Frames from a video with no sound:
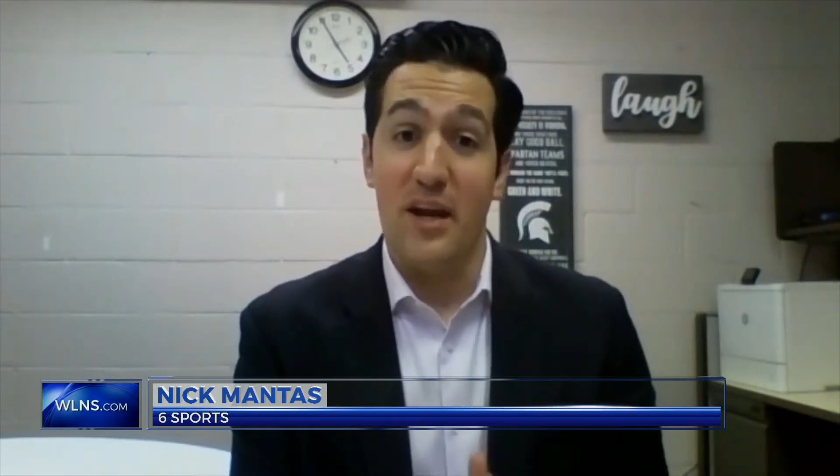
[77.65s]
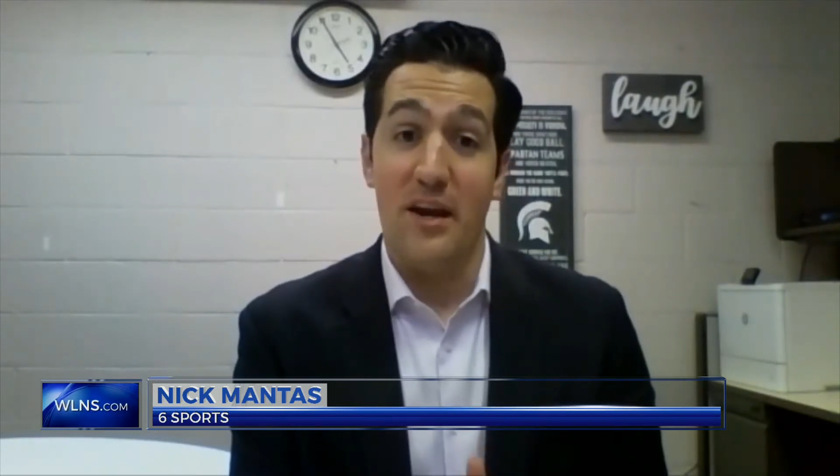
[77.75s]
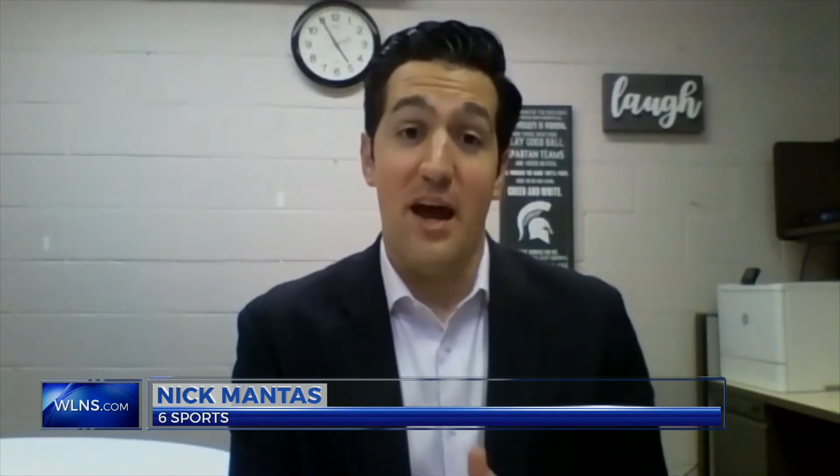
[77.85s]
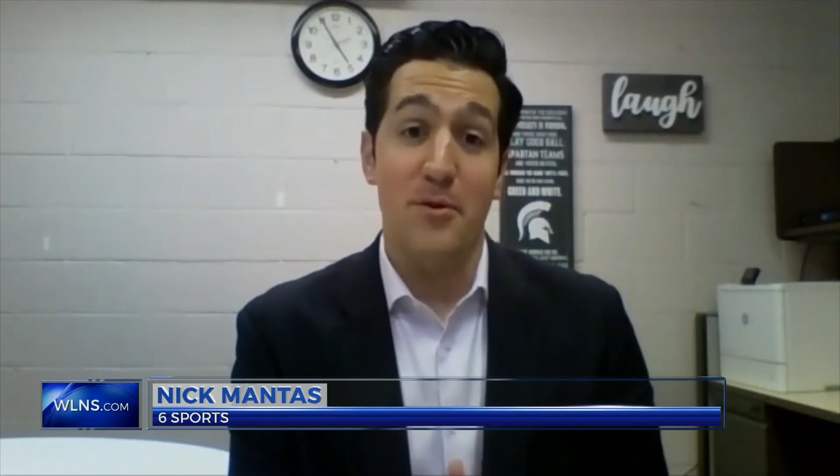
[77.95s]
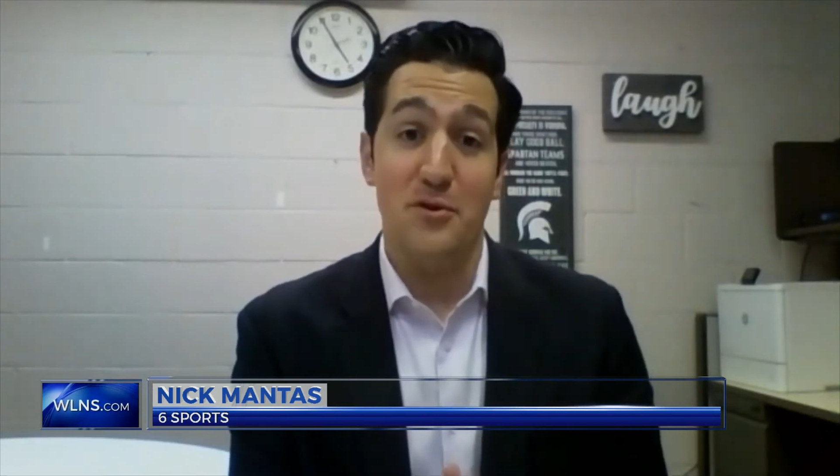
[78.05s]
an
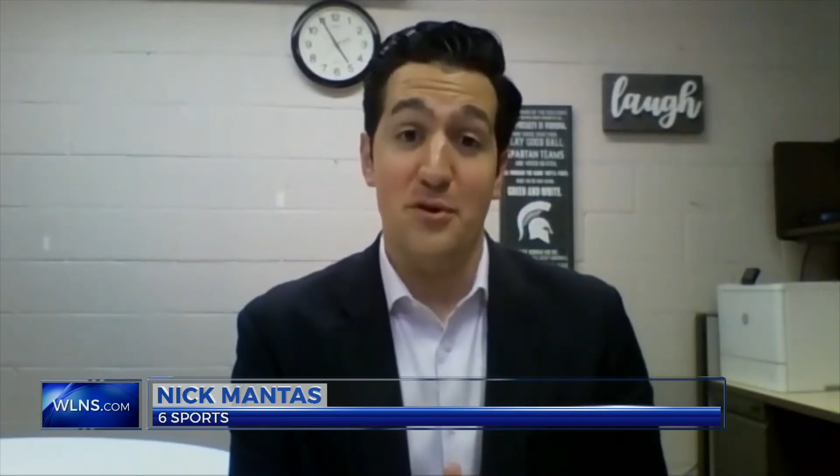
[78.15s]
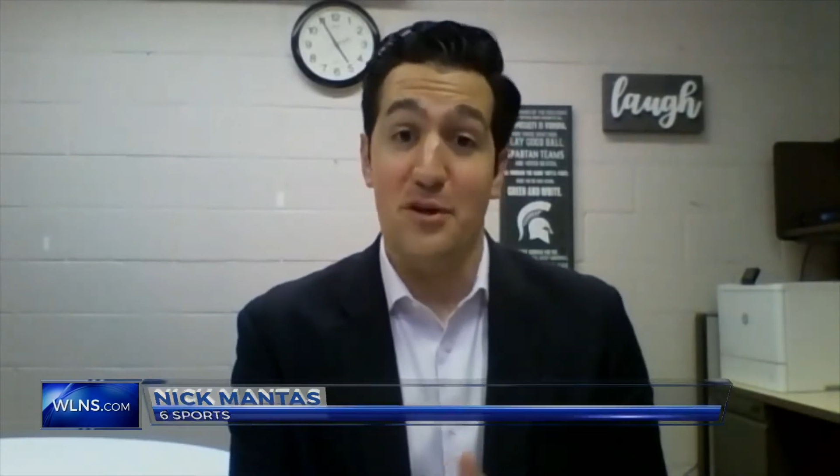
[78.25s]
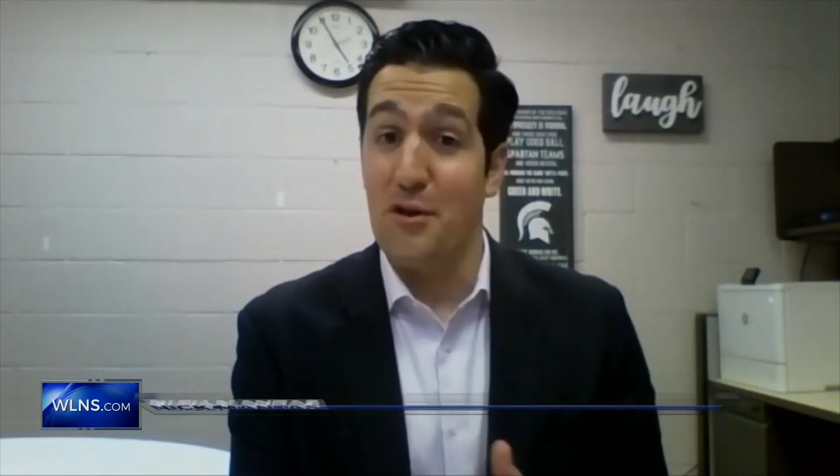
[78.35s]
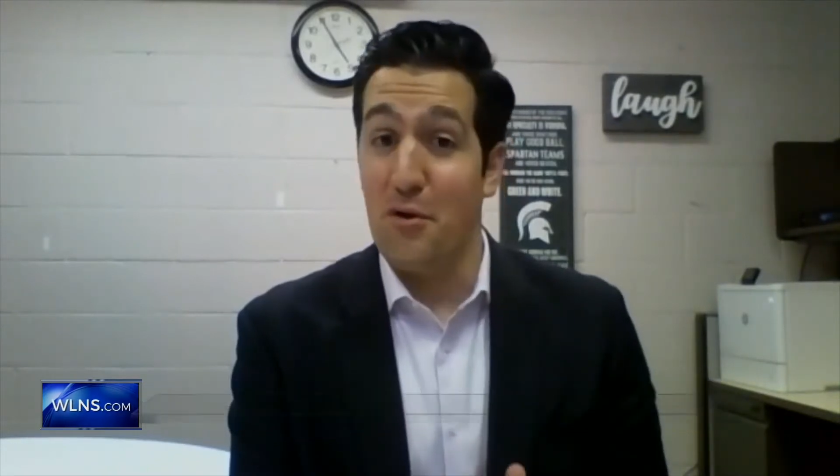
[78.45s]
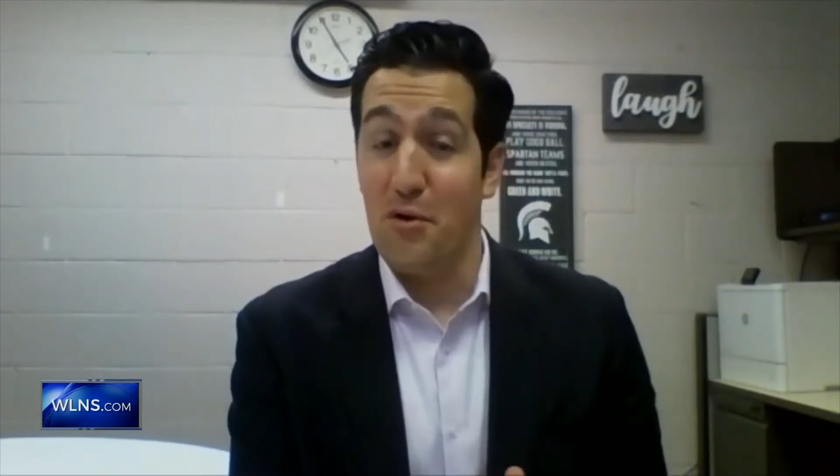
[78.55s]
opportunity
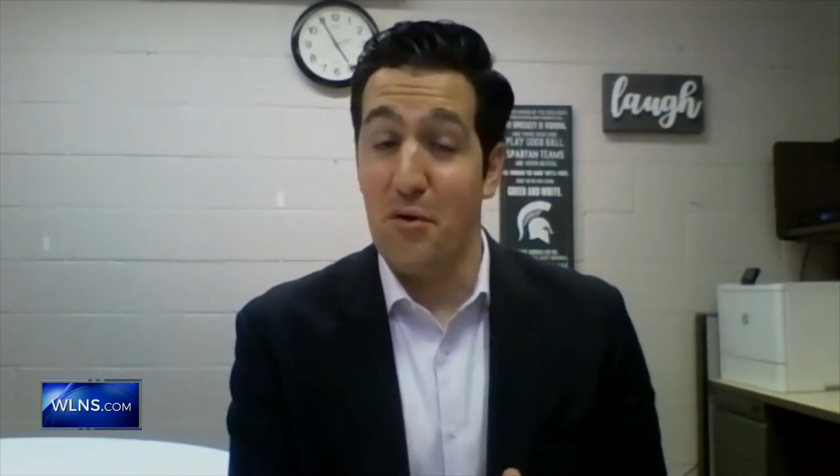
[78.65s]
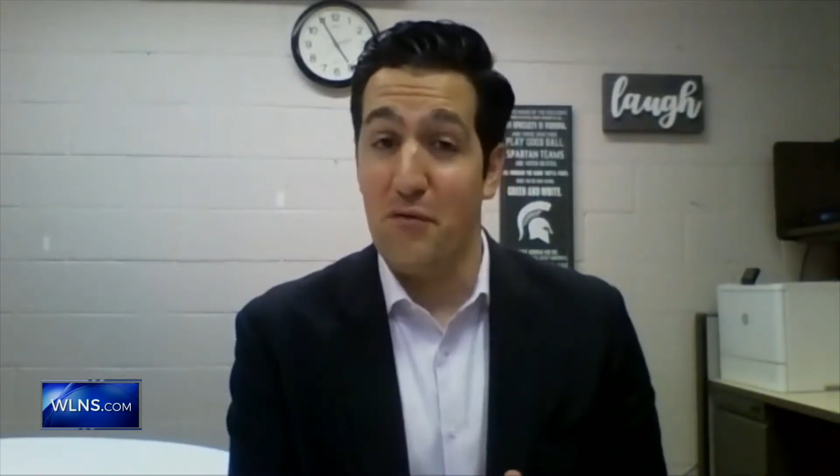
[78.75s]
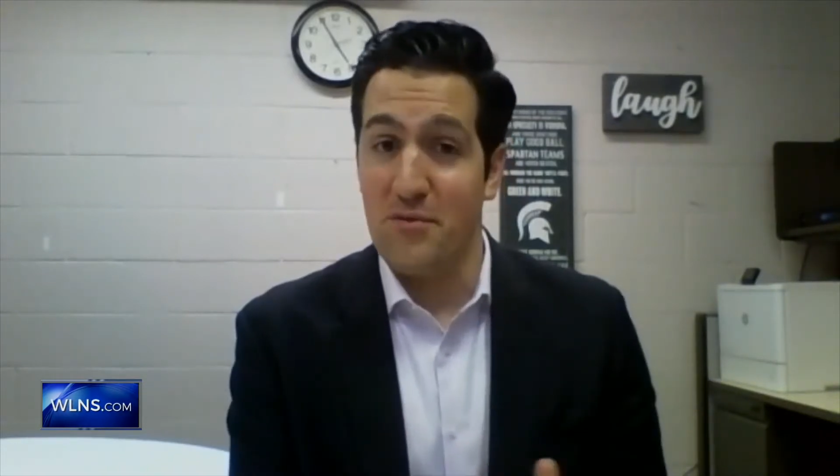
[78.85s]
to learn from